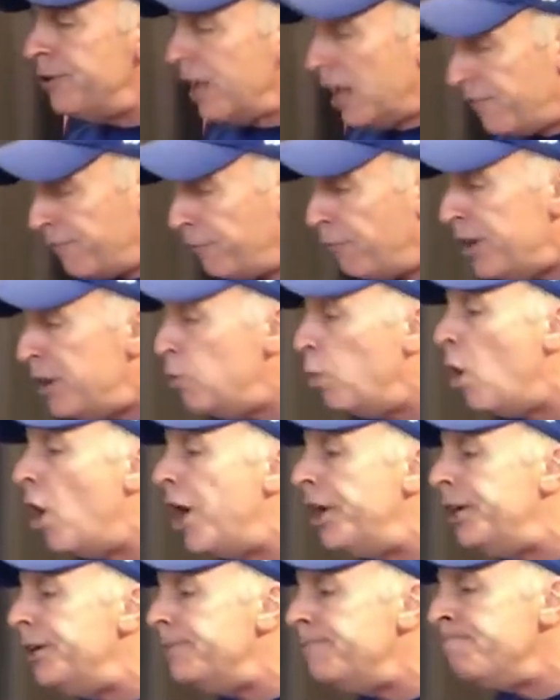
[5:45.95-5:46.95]
If we
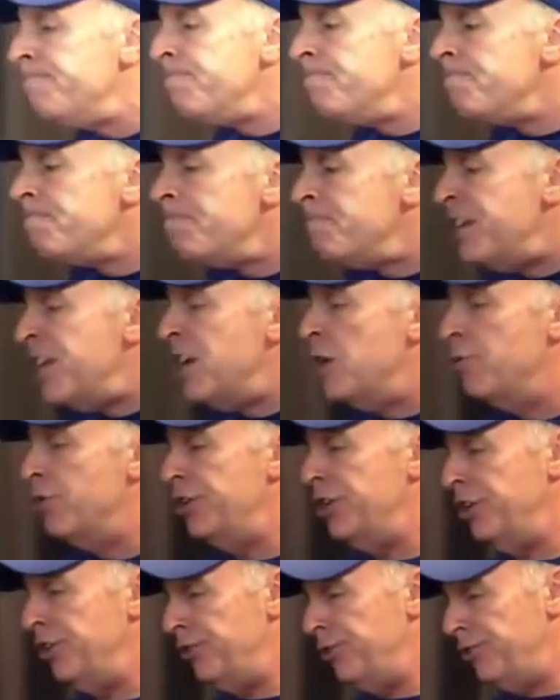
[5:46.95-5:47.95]
want it, here
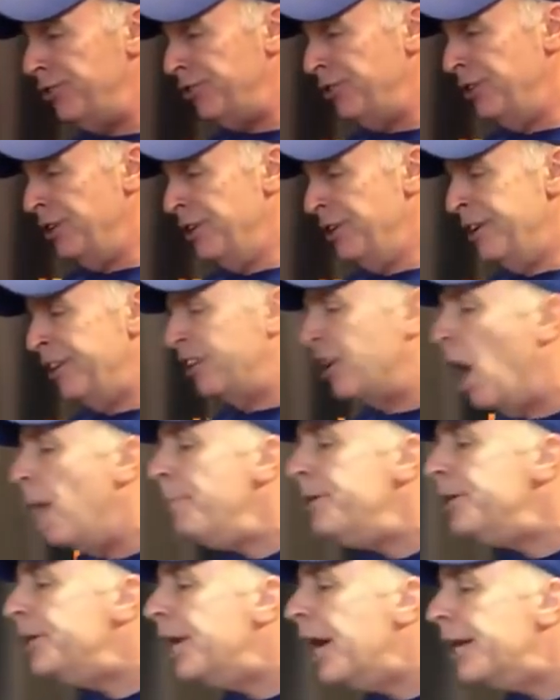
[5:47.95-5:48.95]
it is.
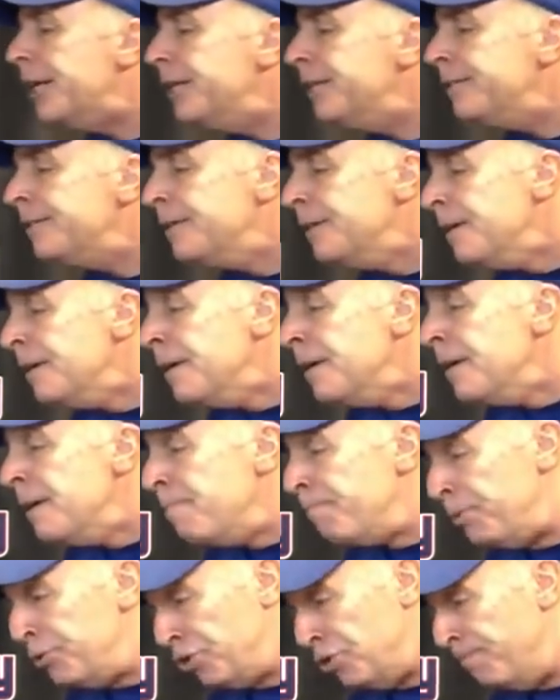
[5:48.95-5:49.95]
Come and get it.
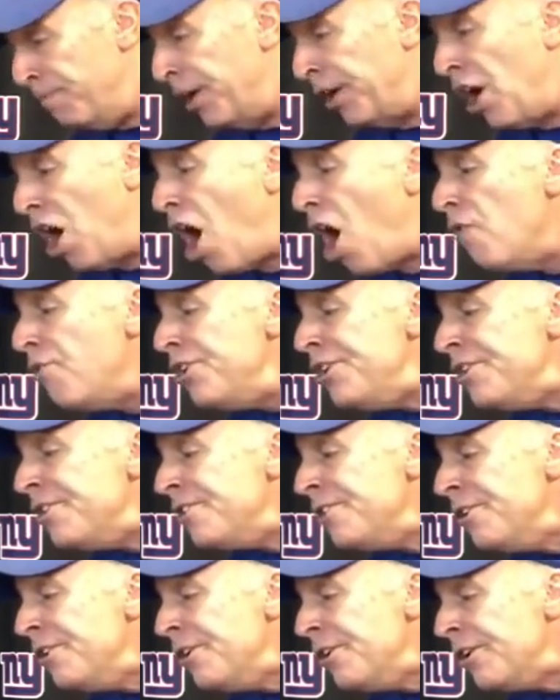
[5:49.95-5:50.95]
But you better
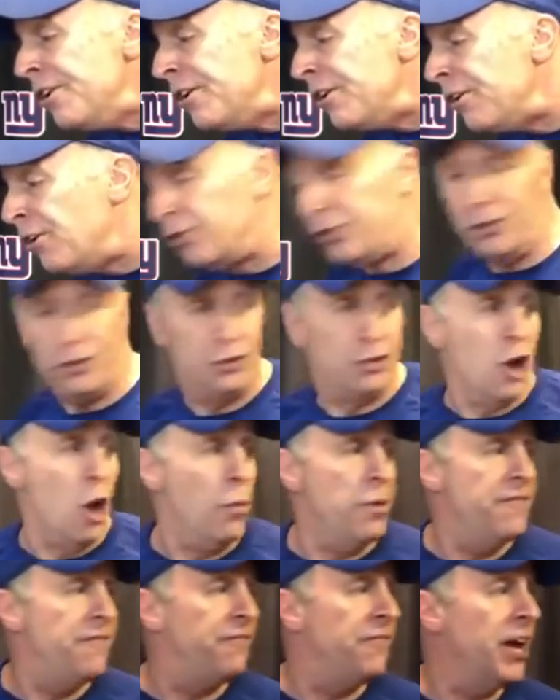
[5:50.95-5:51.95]
hurry, because it's
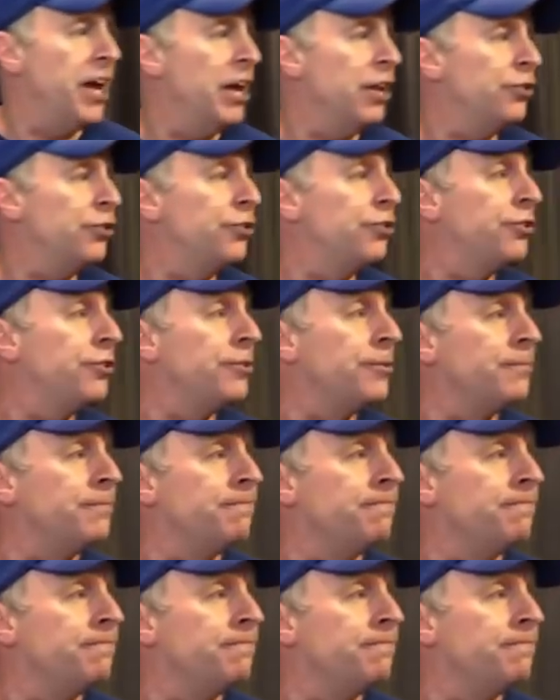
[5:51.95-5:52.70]
going fast.